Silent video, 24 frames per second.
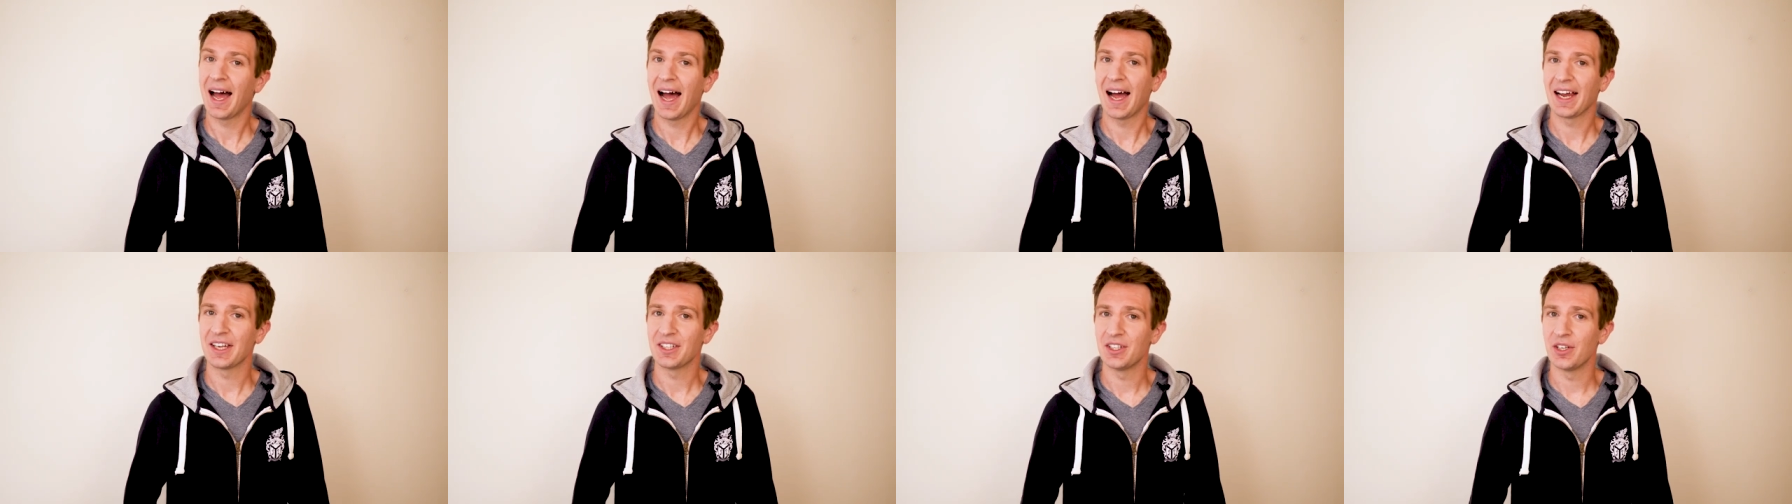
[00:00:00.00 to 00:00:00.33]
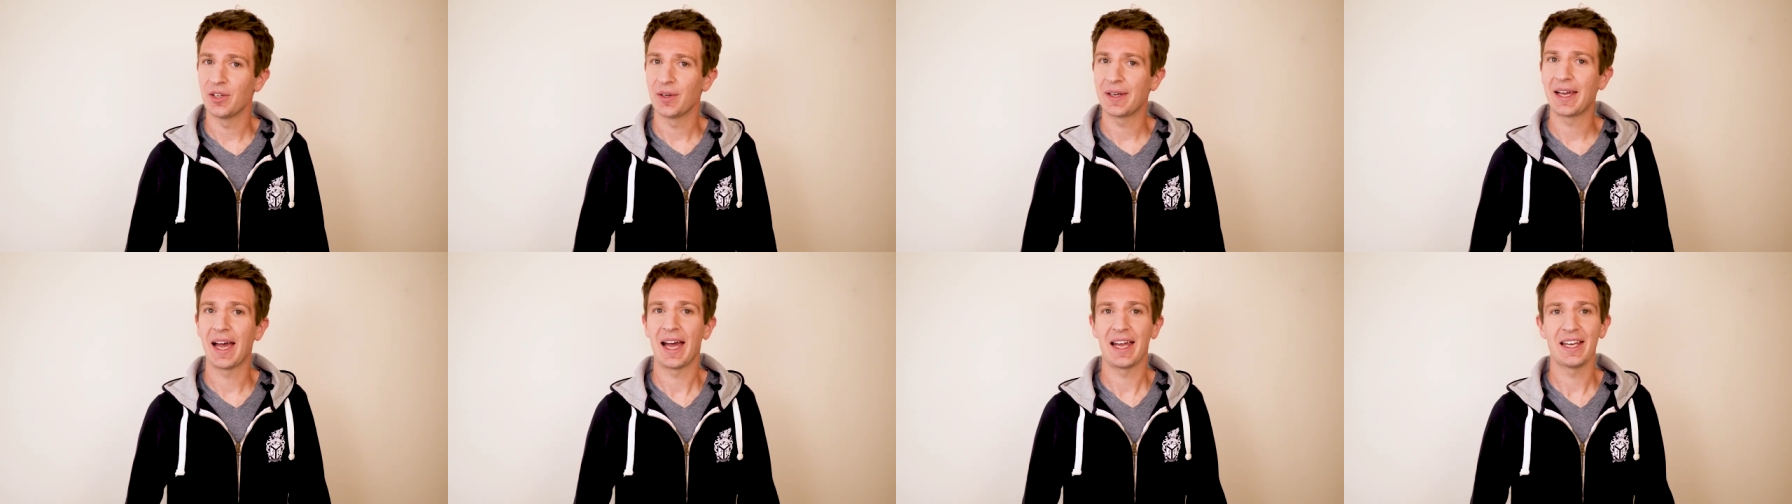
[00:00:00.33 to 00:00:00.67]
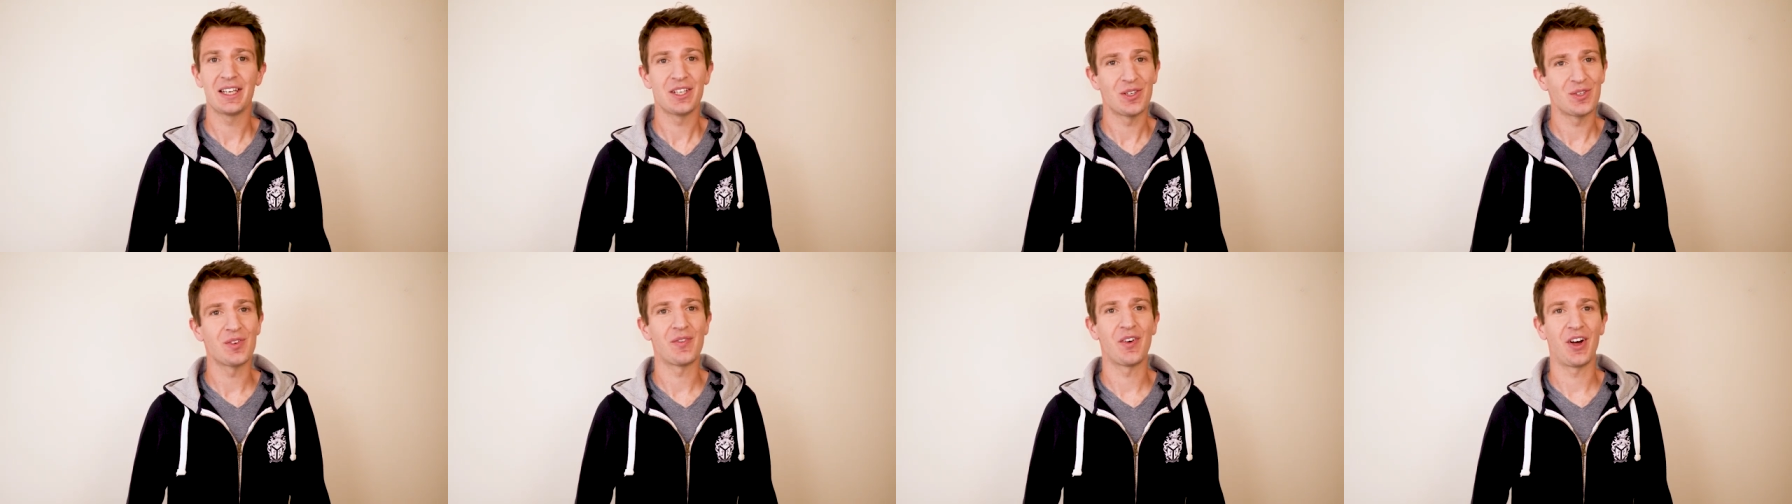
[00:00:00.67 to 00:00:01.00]
at UK
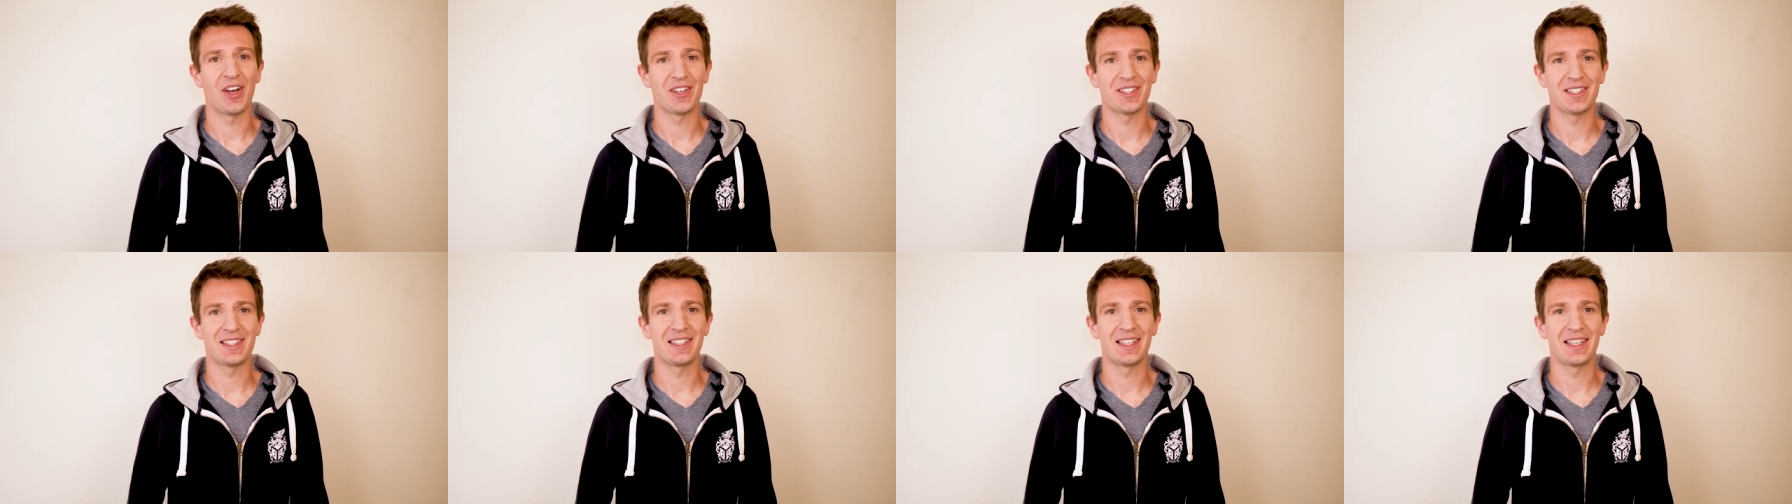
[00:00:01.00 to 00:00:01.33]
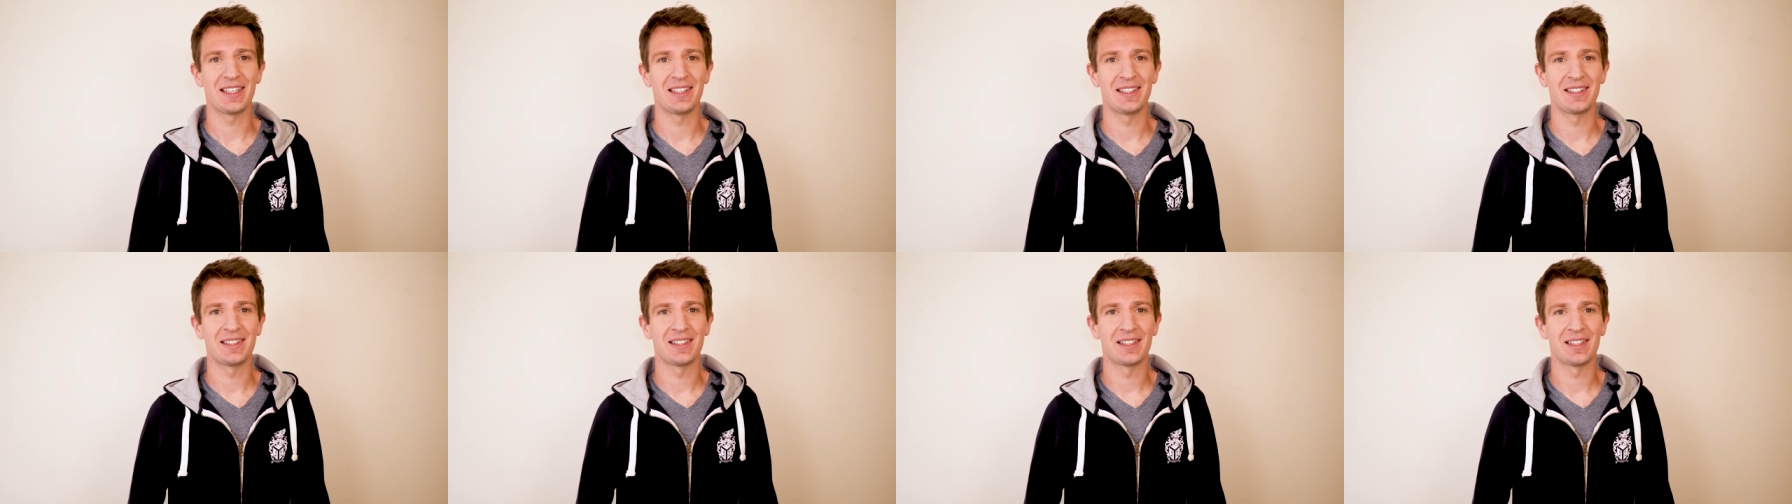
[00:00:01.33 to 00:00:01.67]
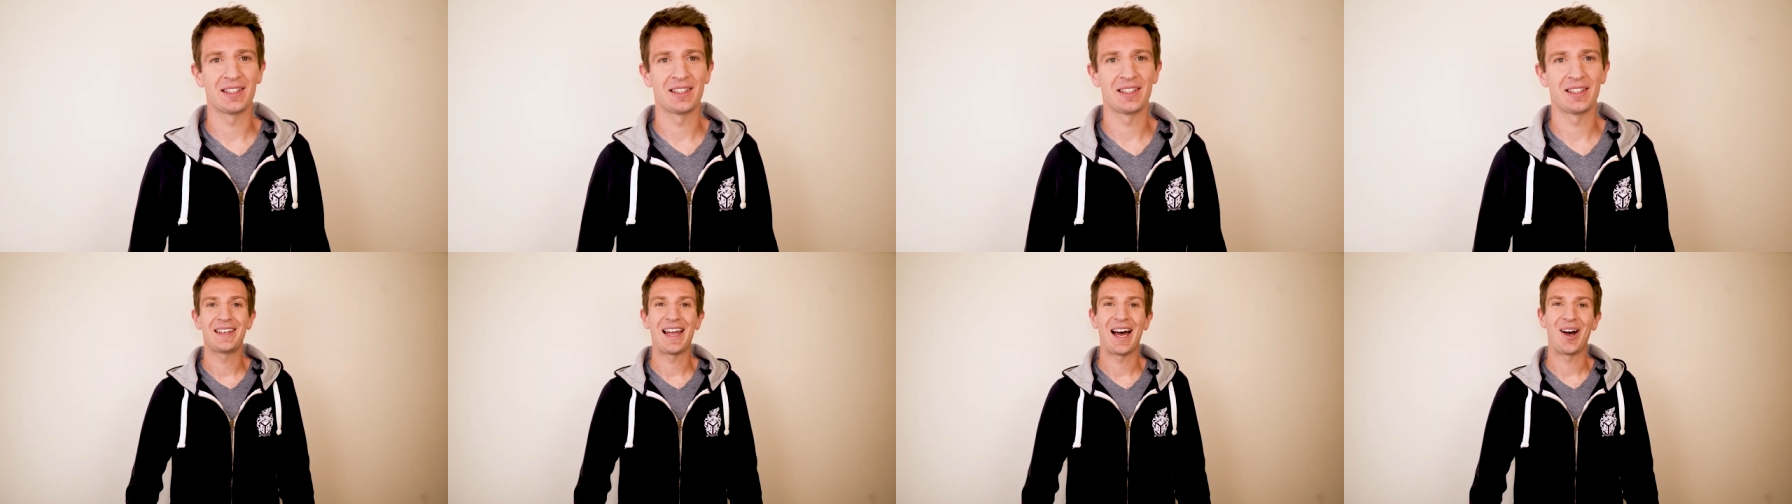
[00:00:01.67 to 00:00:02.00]
universities?
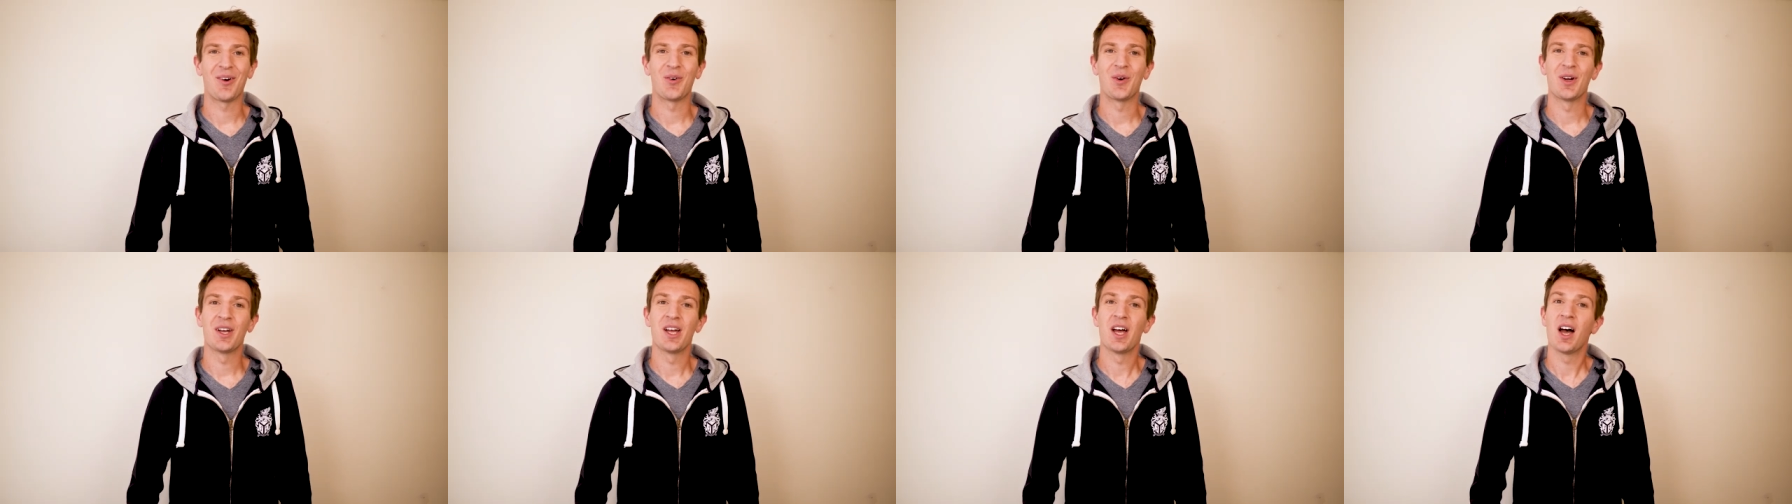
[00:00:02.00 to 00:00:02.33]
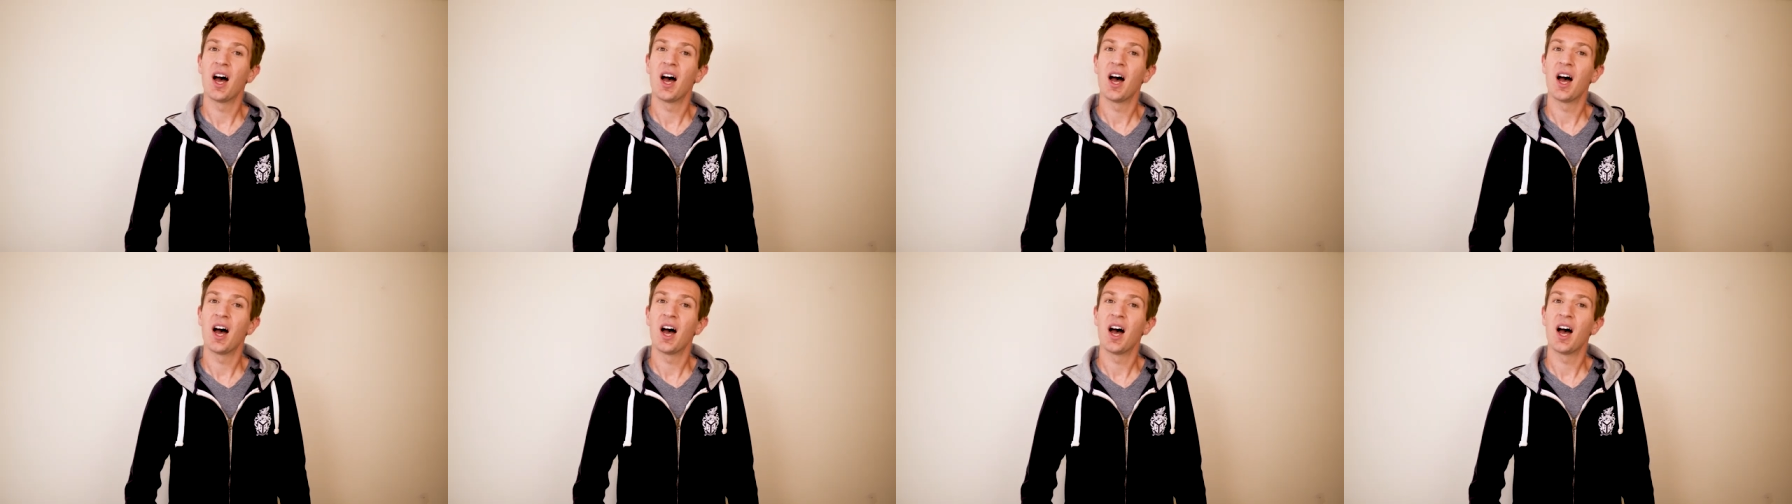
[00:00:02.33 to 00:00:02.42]
Now,